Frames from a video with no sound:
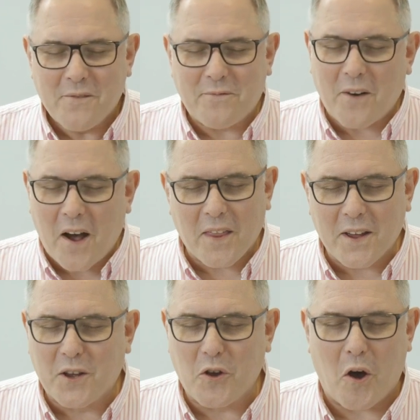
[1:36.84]

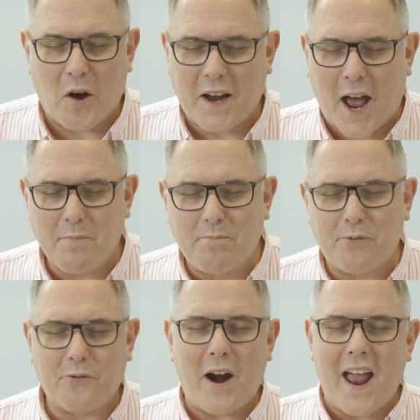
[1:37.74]
Father God, I
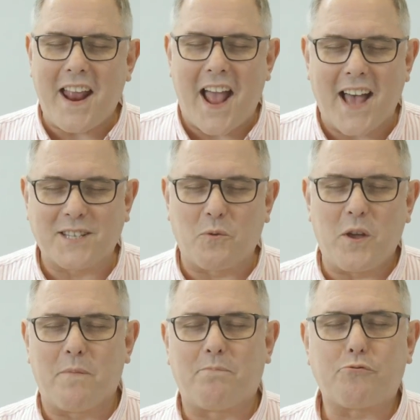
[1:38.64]
pray as
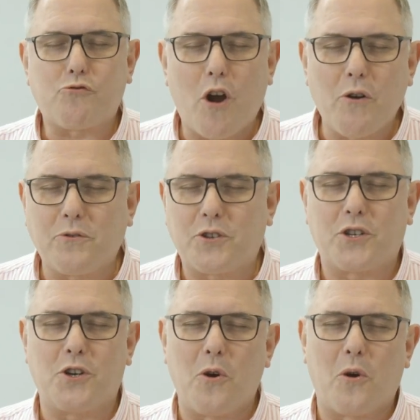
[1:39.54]
we
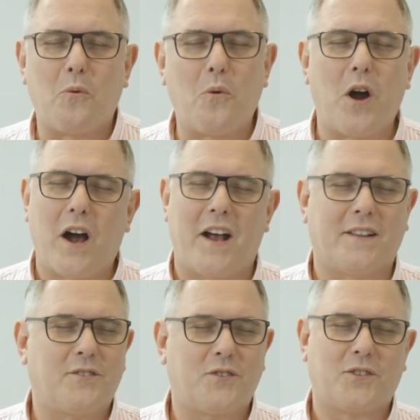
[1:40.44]
approach your
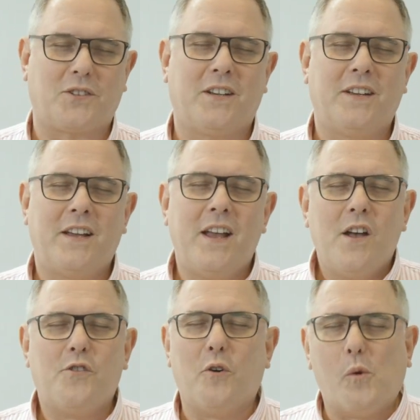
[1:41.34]
words
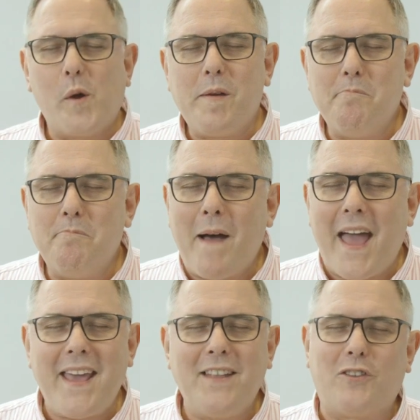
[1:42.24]
that we
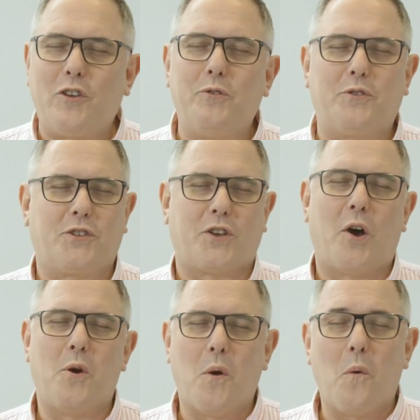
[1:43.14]
may do
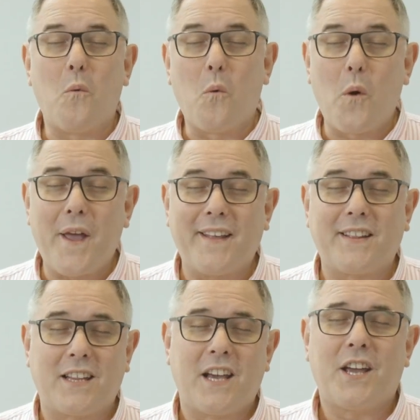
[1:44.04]
so
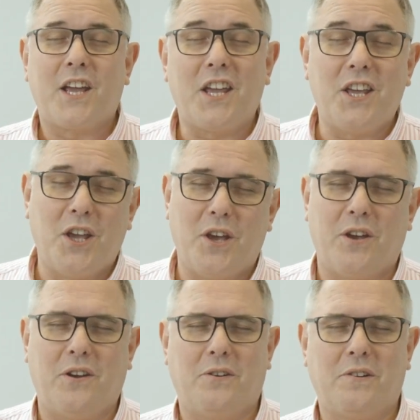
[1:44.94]
with
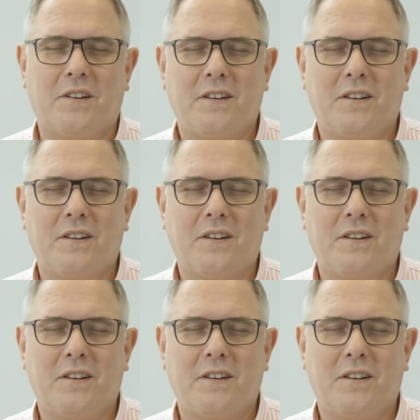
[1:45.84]
you.